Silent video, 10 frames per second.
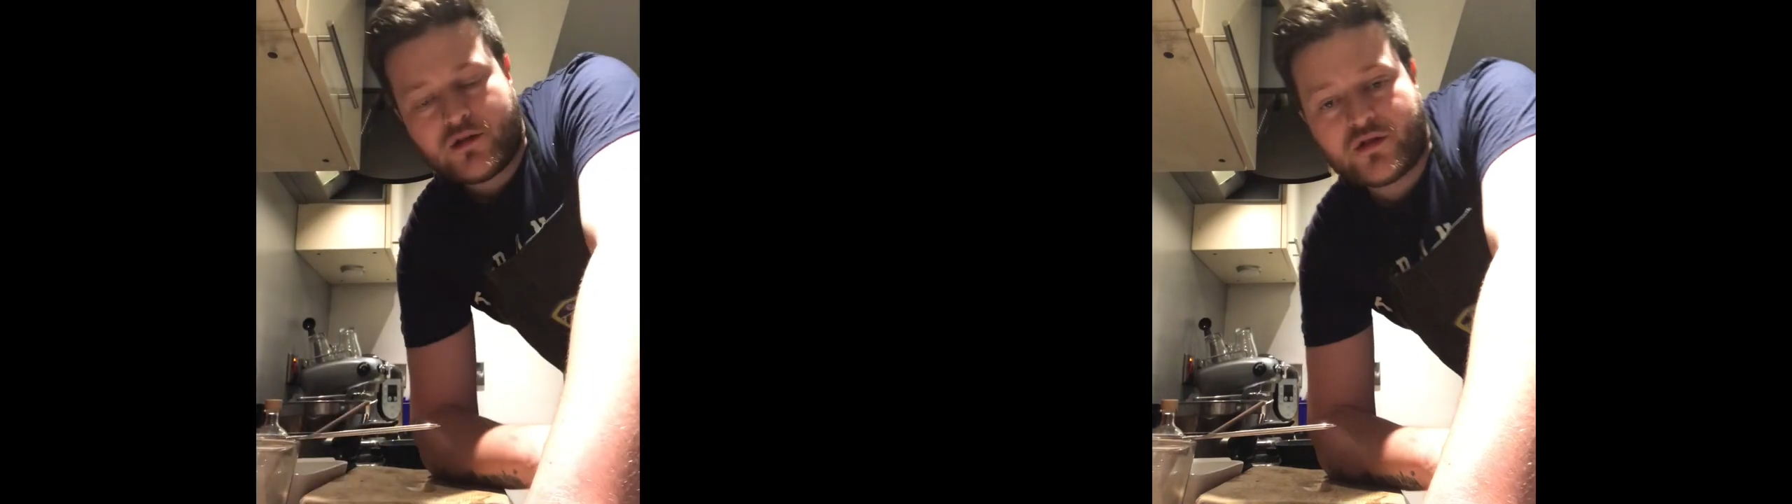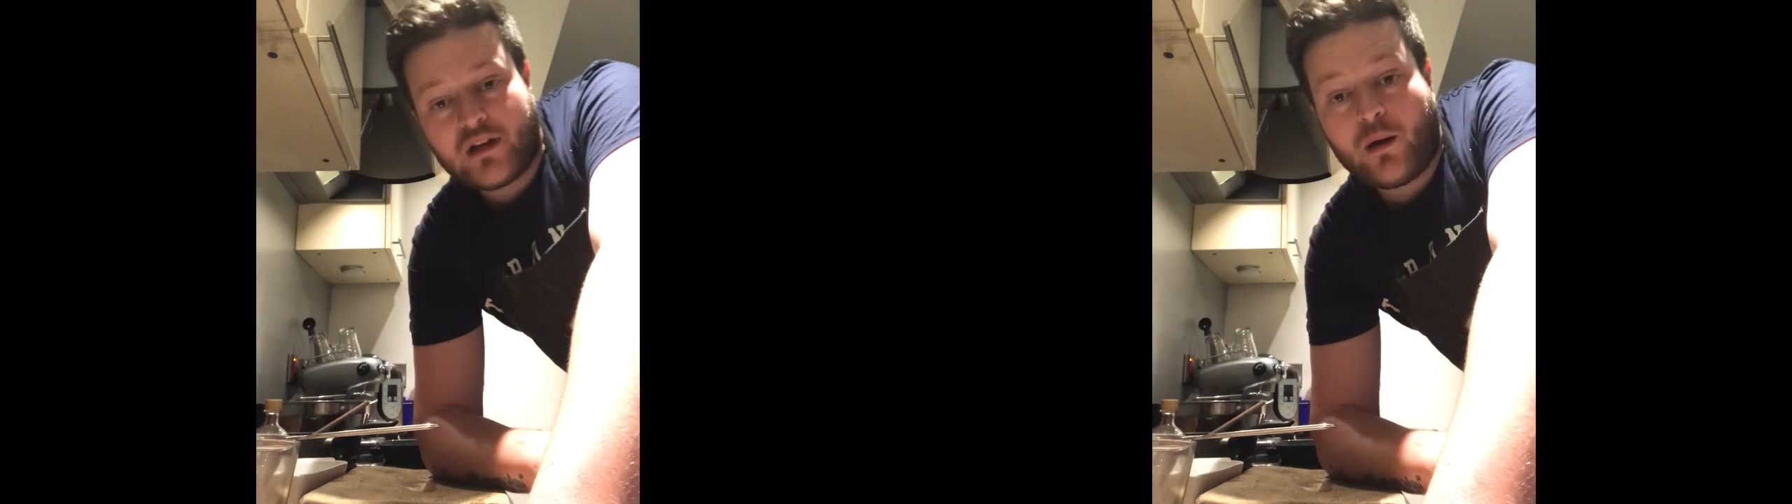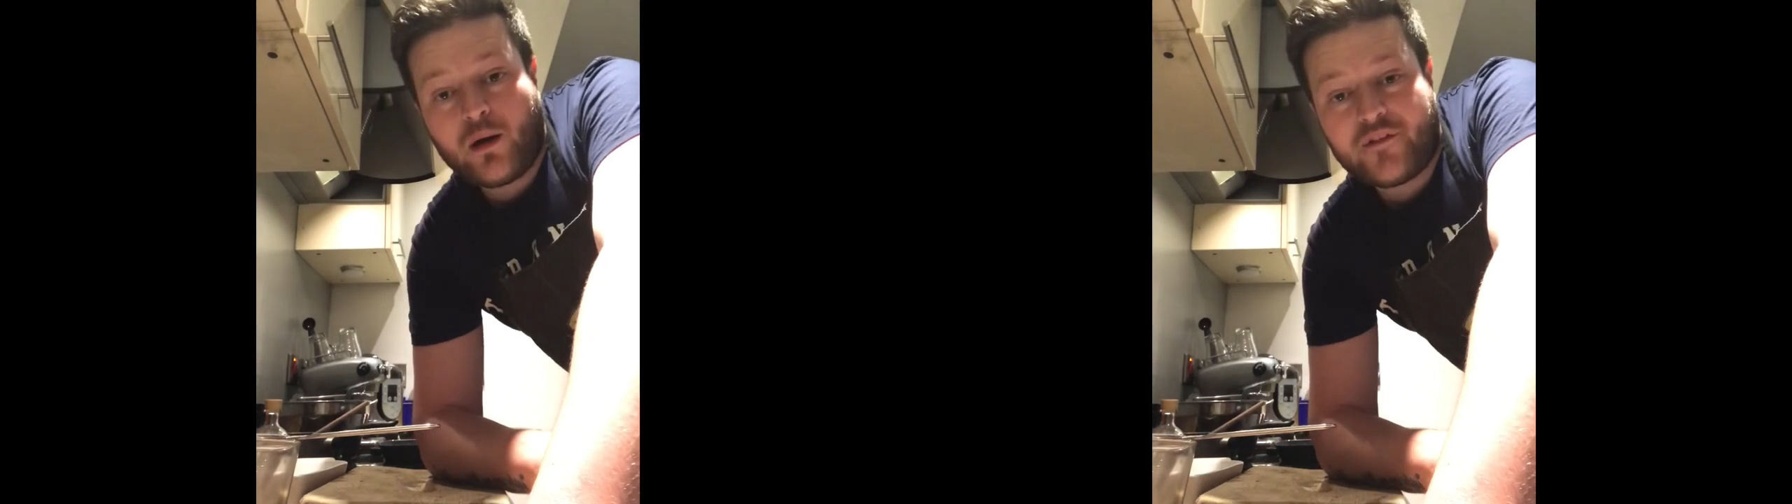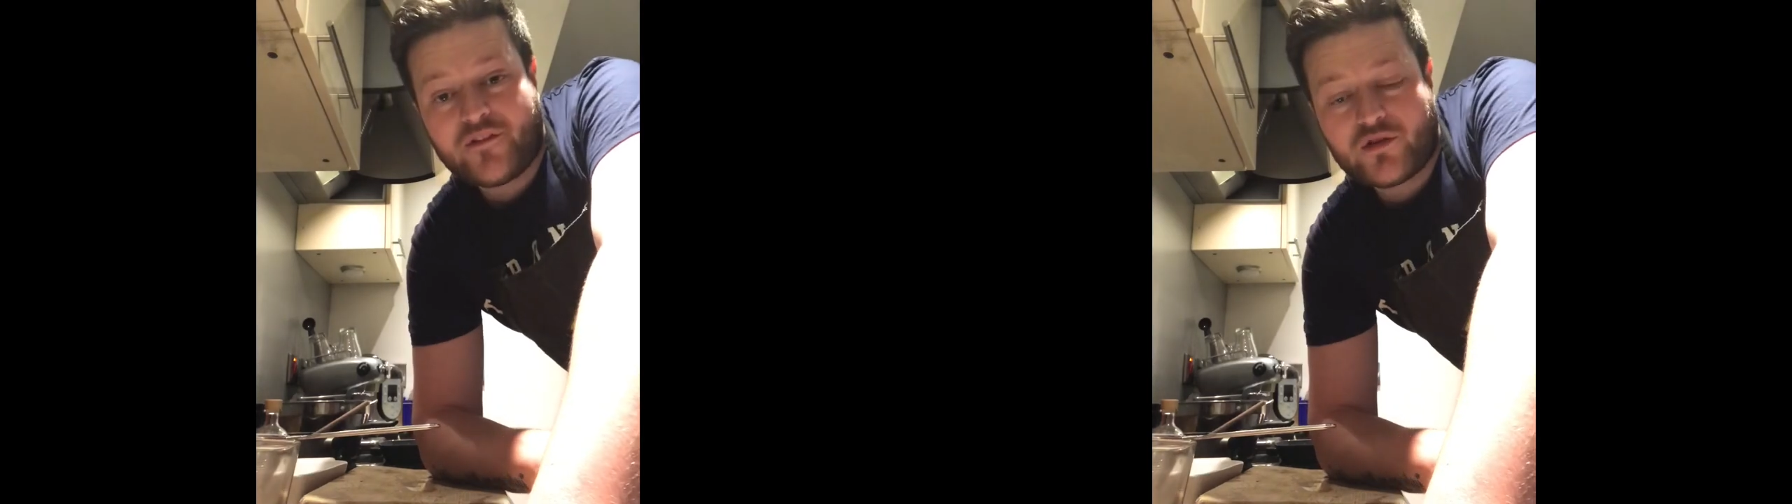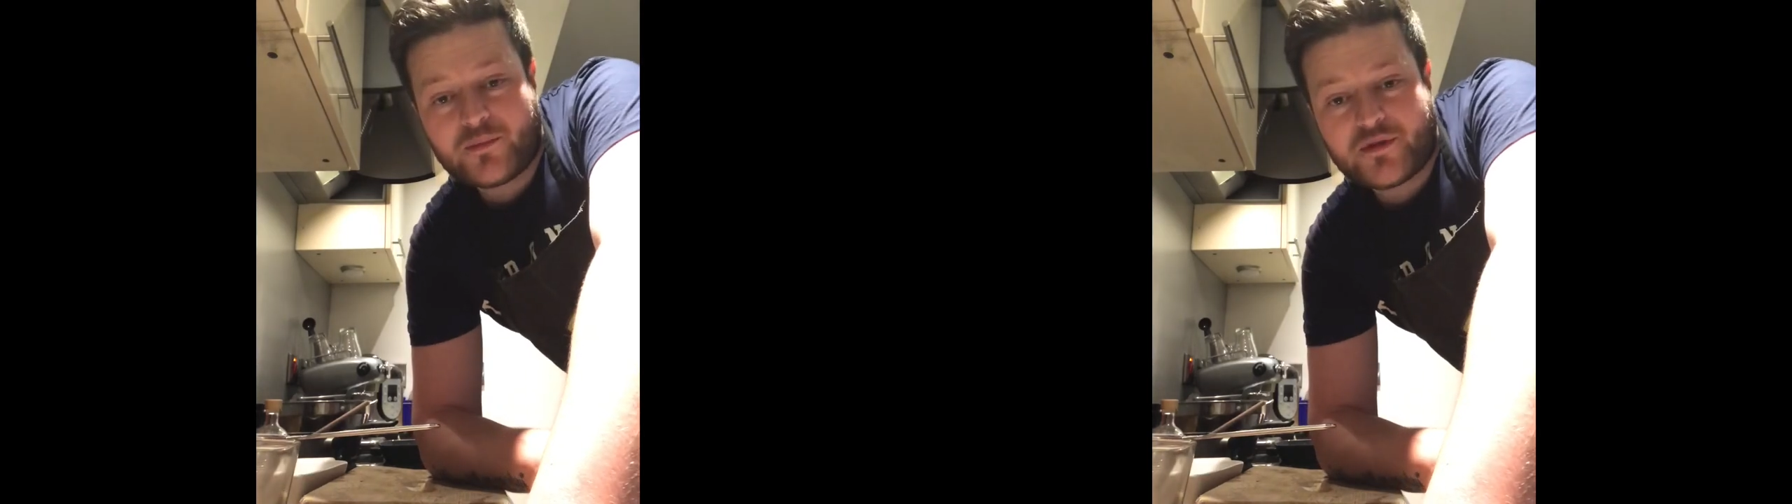So now our
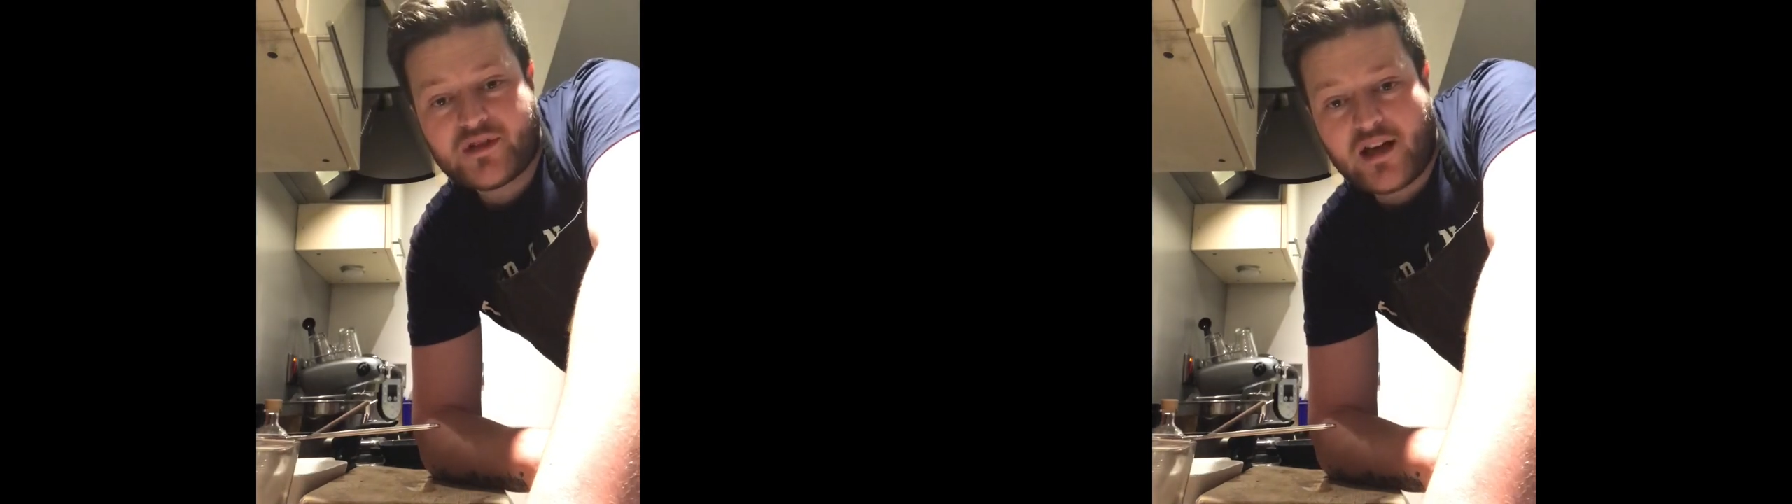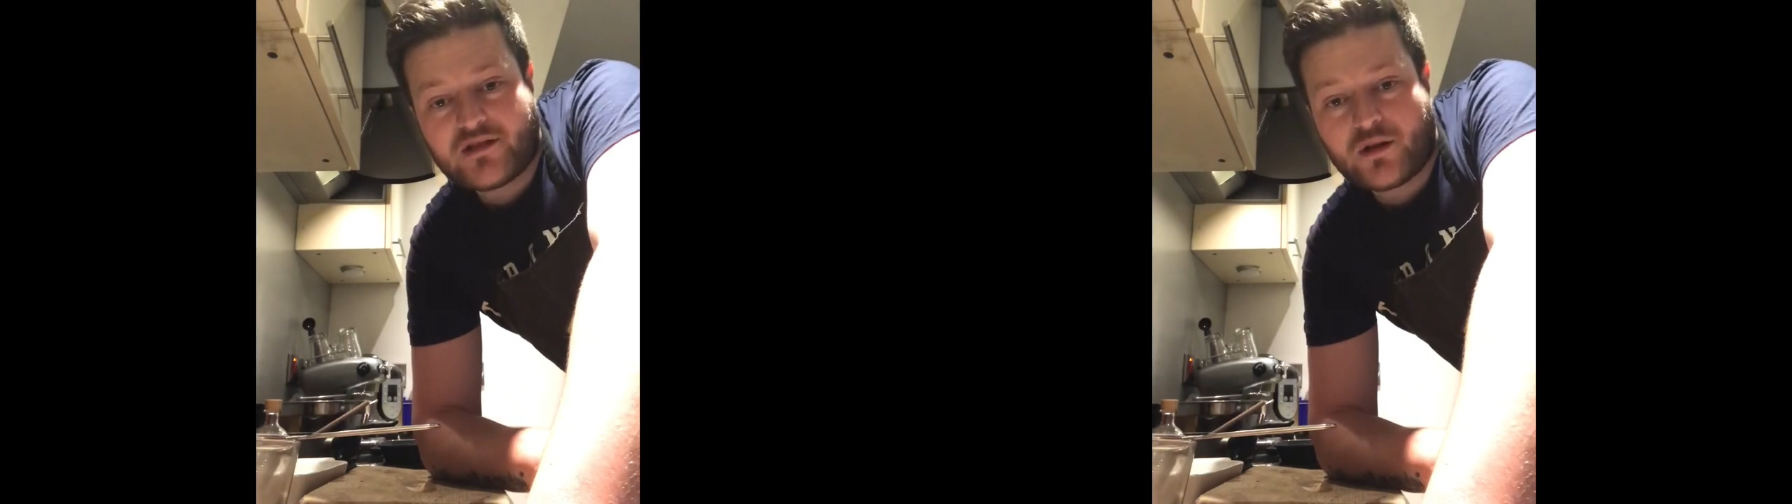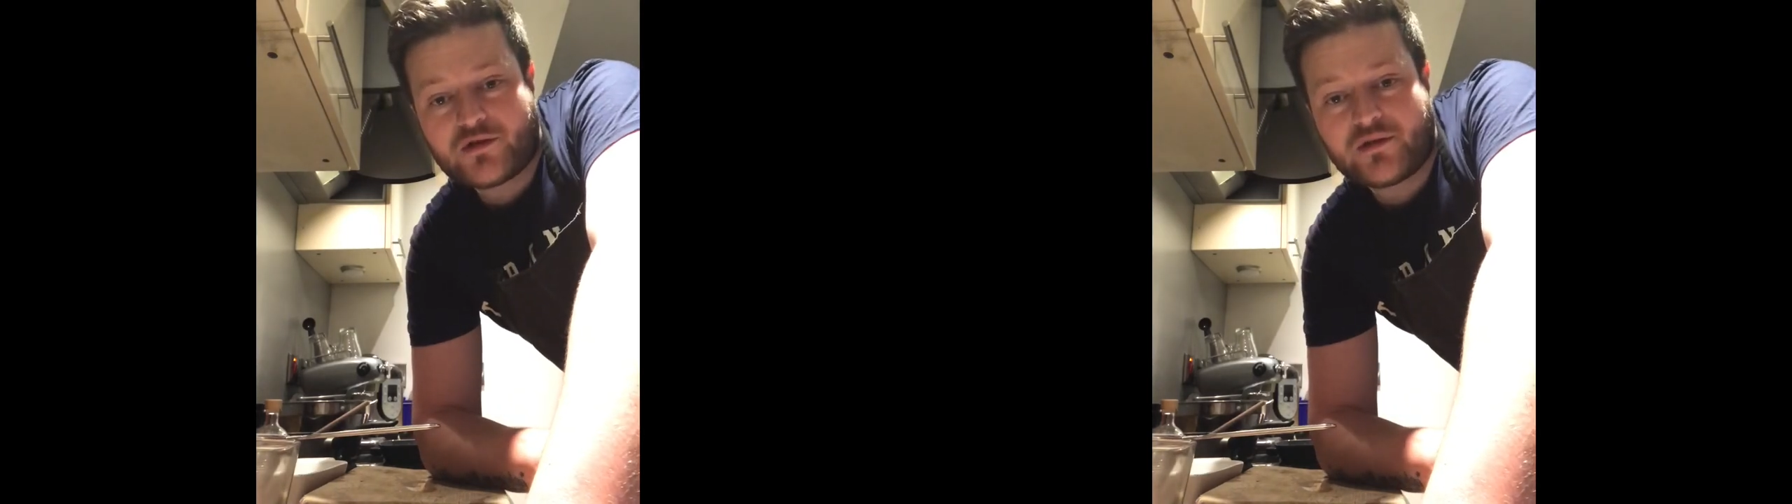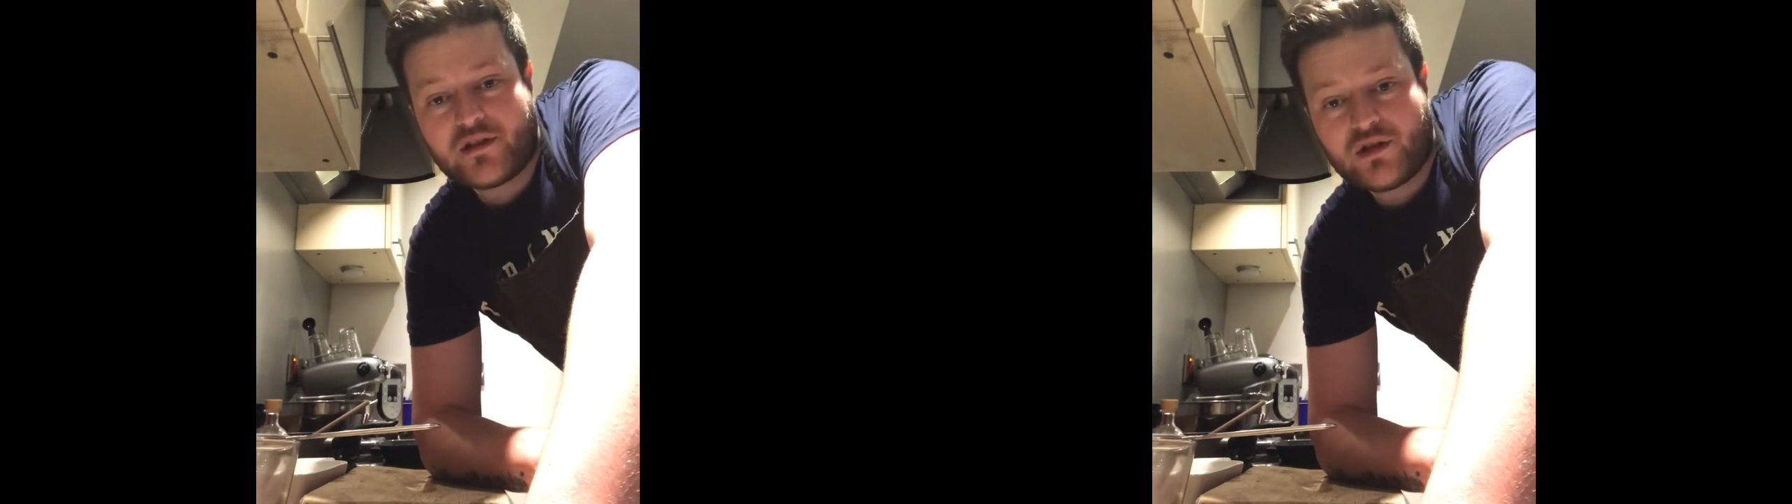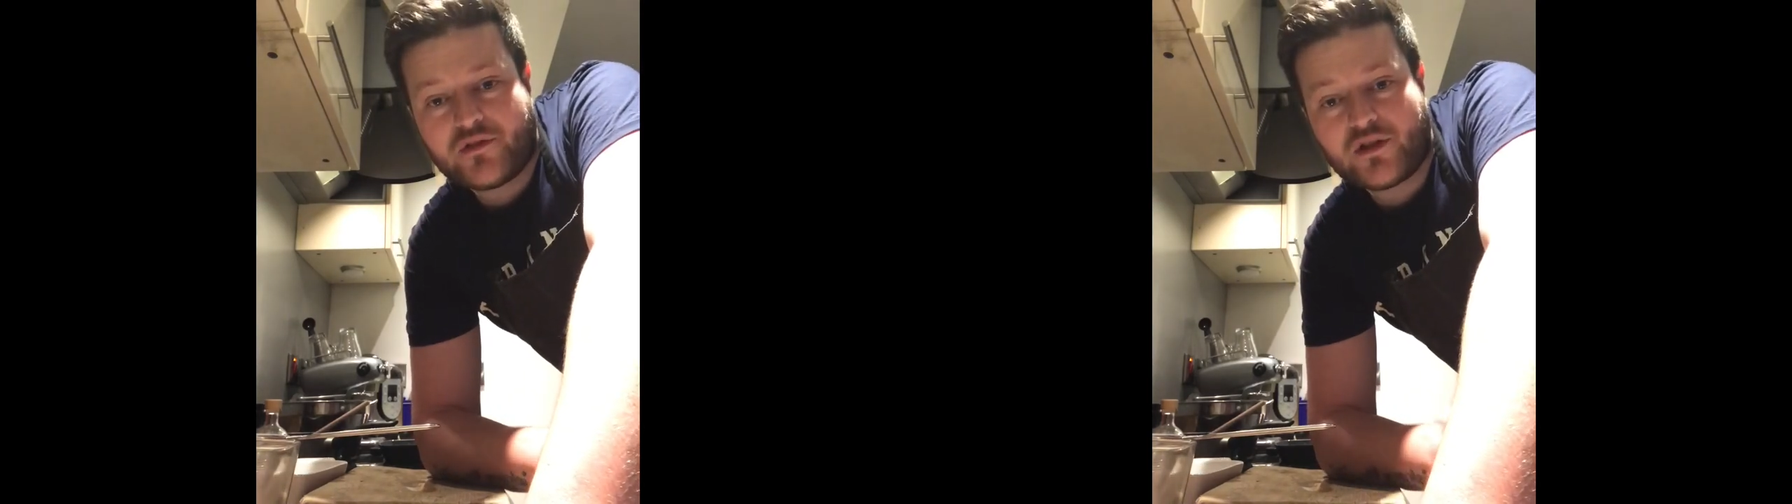fondant potatoes are
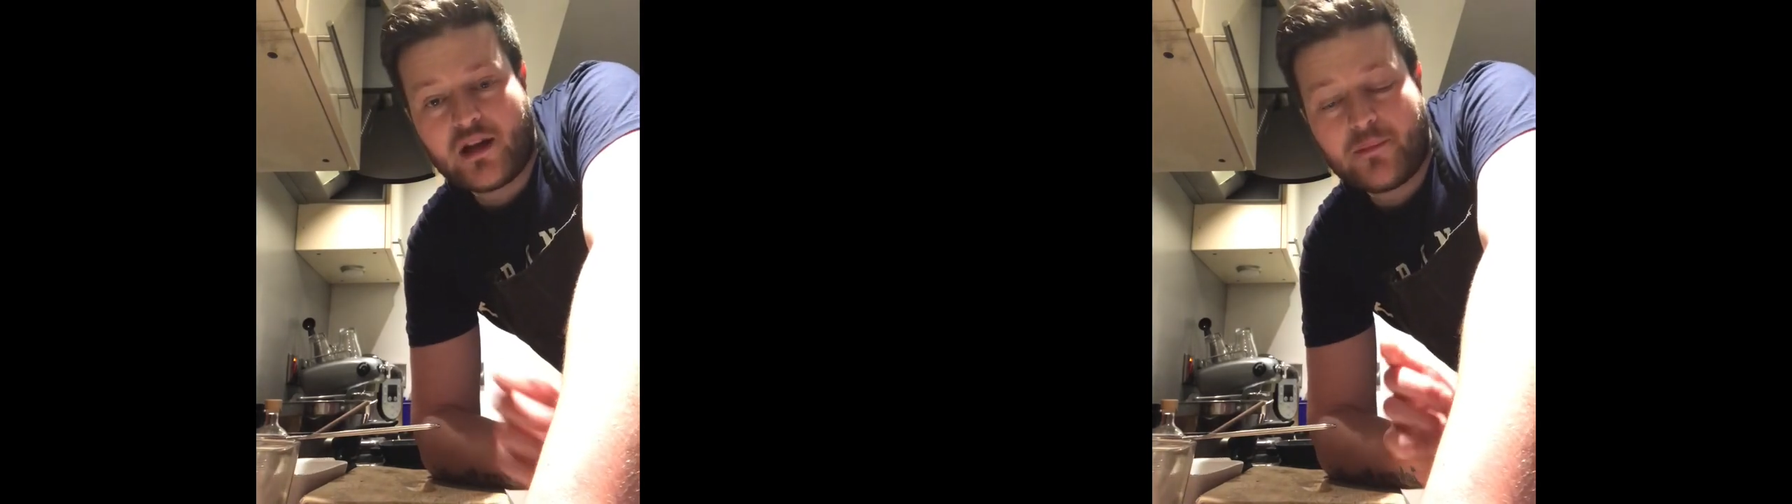in the oven,